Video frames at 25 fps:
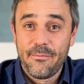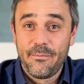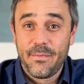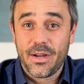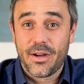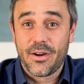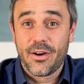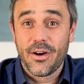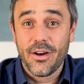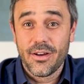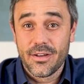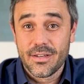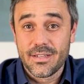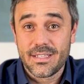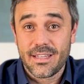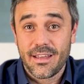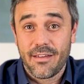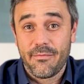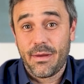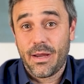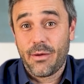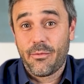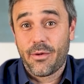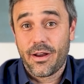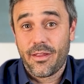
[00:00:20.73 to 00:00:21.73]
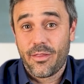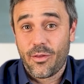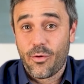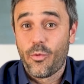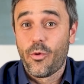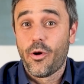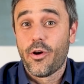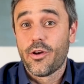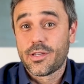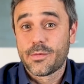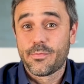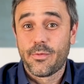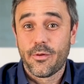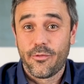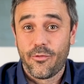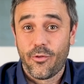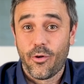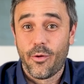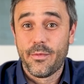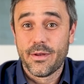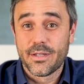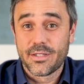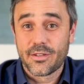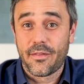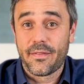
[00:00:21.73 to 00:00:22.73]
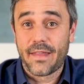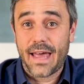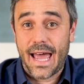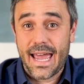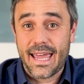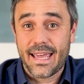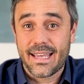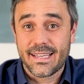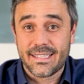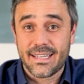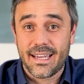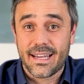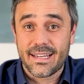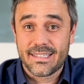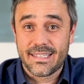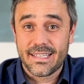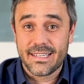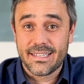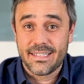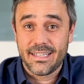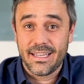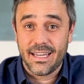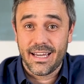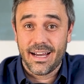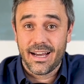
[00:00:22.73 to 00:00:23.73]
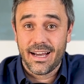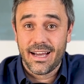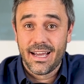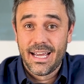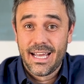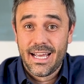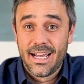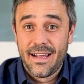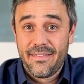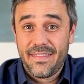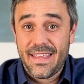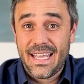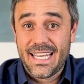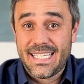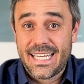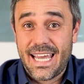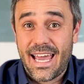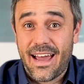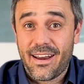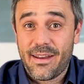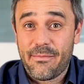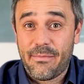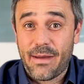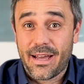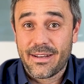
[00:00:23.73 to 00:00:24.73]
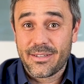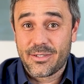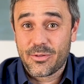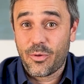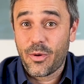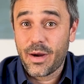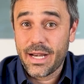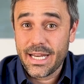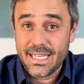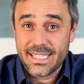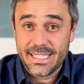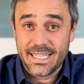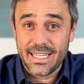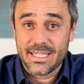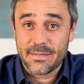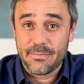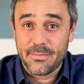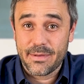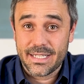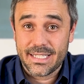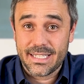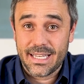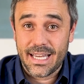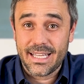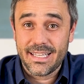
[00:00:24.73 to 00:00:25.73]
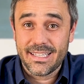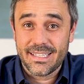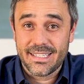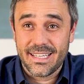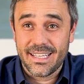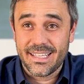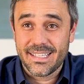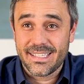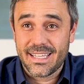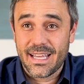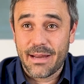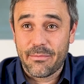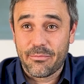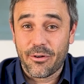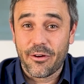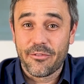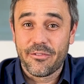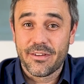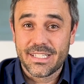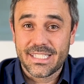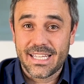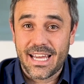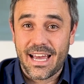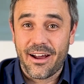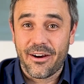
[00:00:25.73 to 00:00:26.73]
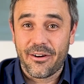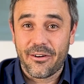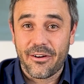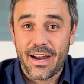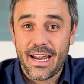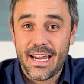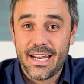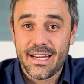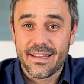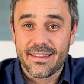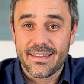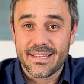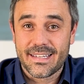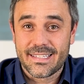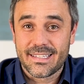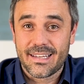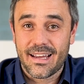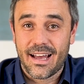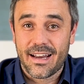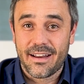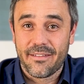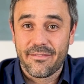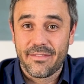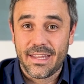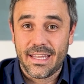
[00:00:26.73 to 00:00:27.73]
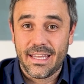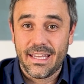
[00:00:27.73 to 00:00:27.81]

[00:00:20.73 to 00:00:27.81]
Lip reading: because they've been one of the worst performers on the ASX this year. They're down about 26% since their profit downgrade at the start of the